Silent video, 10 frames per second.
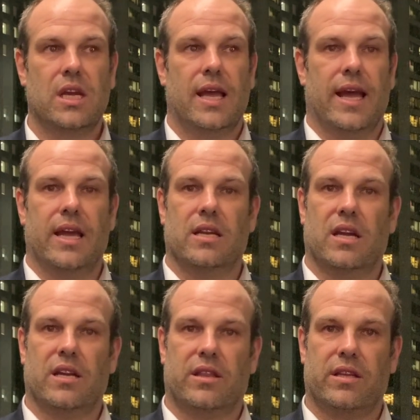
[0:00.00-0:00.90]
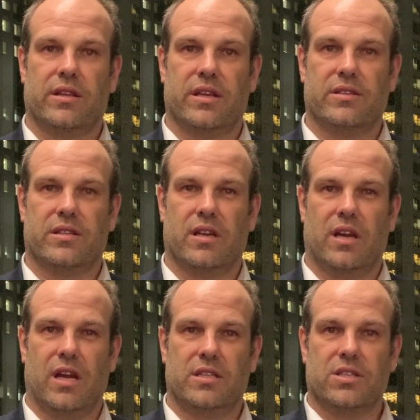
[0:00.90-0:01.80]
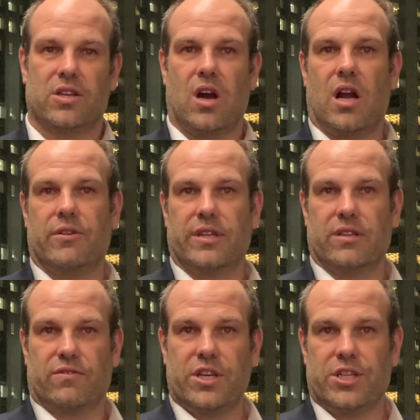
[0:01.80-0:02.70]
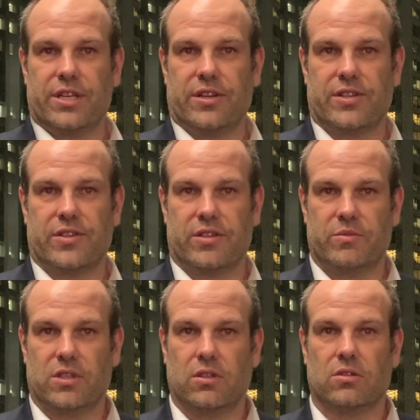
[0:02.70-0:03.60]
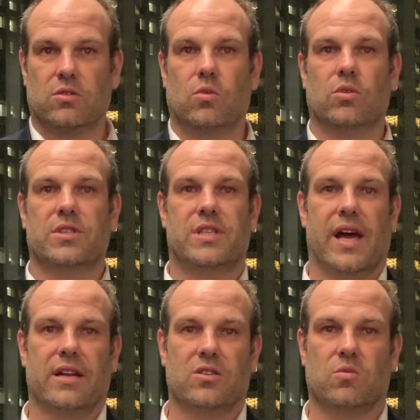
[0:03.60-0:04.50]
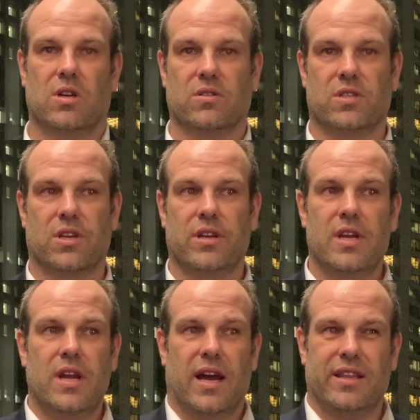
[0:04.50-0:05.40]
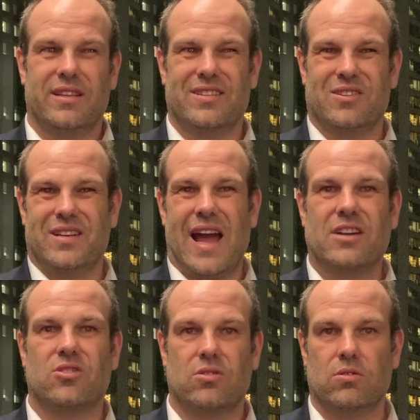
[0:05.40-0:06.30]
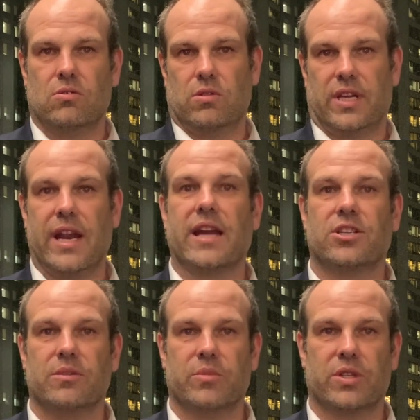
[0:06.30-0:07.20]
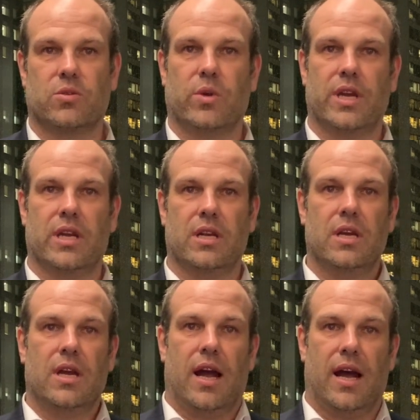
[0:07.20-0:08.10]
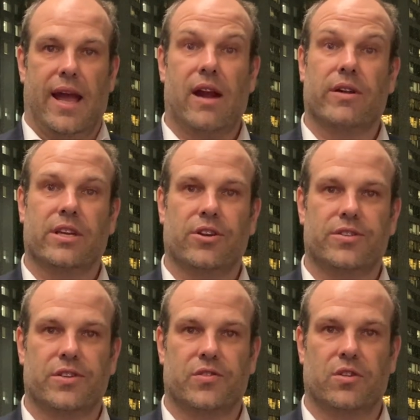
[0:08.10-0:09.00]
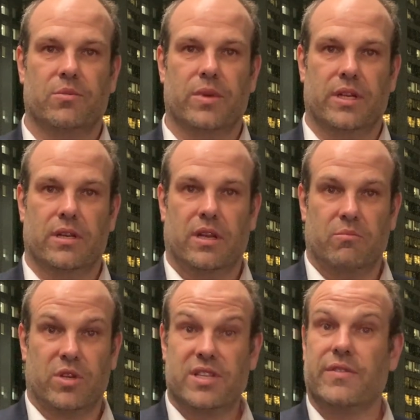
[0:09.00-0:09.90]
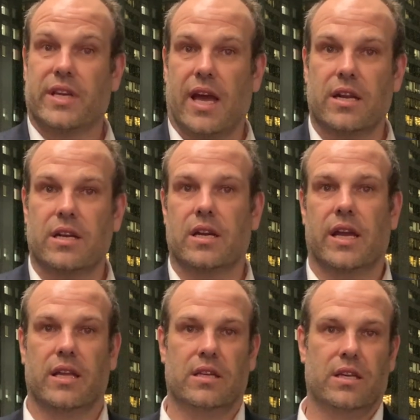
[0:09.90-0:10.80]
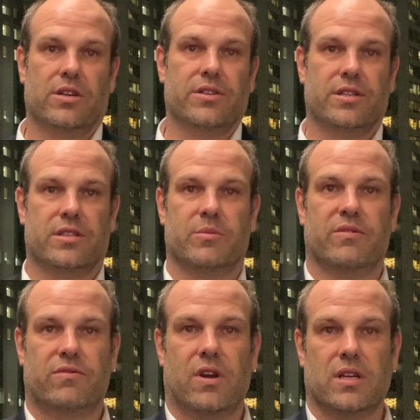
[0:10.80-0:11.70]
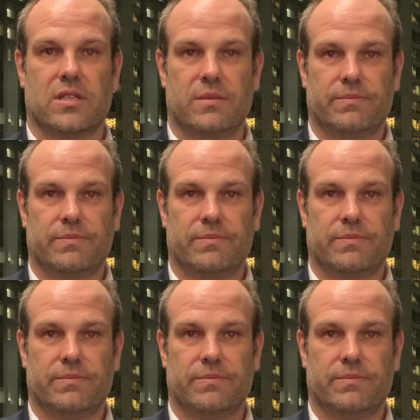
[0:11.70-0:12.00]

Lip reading: and I think there's a desire in the French ecosystem to look towards that as well. So I think there's a natural connection between our ecosystem in Pacific Canada and the ecosystem in France.